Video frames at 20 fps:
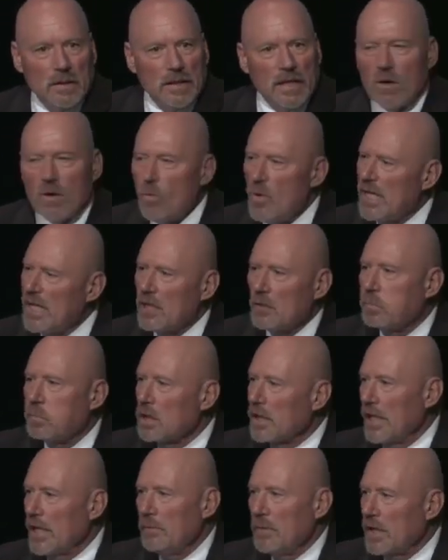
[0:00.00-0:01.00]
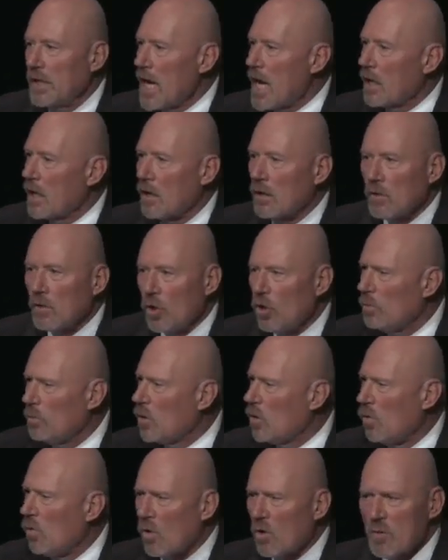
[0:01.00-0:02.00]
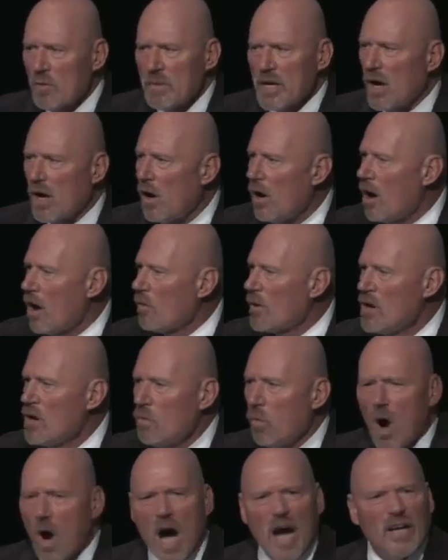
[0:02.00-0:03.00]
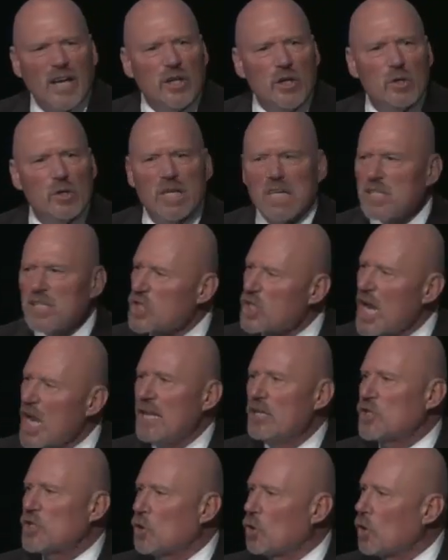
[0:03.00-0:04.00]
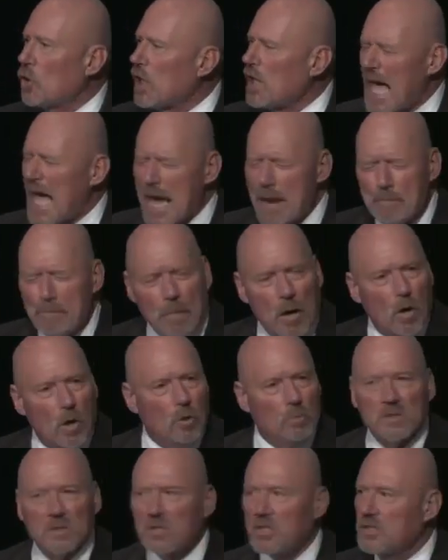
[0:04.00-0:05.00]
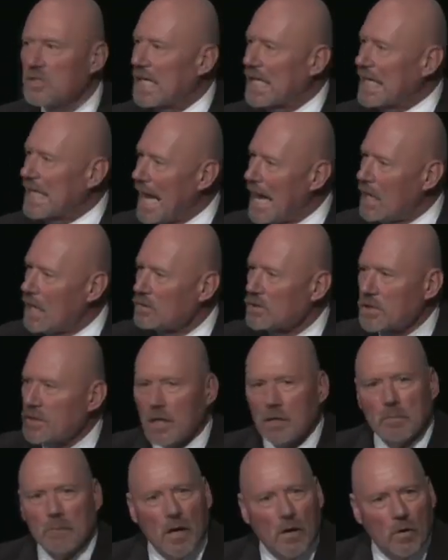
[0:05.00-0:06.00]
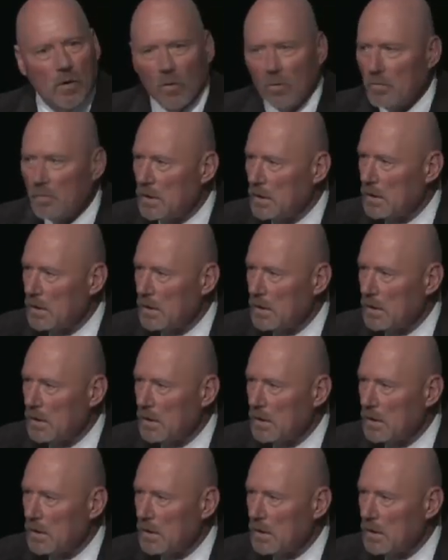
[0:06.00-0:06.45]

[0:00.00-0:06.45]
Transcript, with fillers: And we can blame it on global warming all we want, and you can change your light bulbs till the cows come home.